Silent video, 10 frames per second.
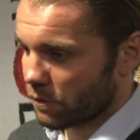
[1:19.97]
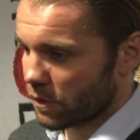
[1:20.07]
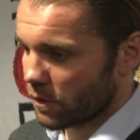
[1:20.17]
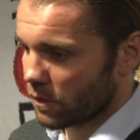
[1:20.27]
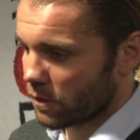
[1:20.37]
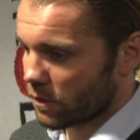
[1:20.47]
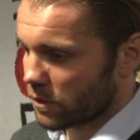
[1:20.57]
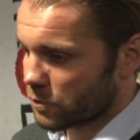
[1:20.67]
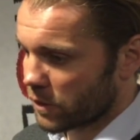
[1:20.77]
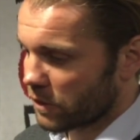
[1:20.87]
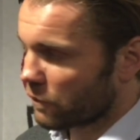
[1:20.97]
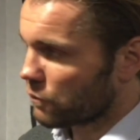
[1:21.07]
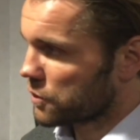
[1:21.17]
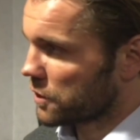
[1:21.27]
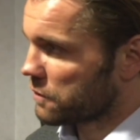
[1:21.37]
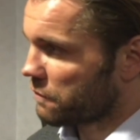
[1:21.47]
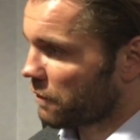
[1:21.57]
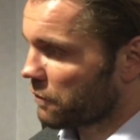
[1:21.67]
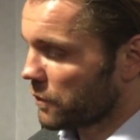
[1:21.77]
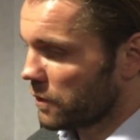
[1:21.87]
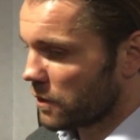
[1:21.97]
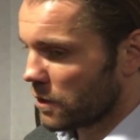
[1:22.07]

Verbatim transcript: it, has been a difficult season for everyone,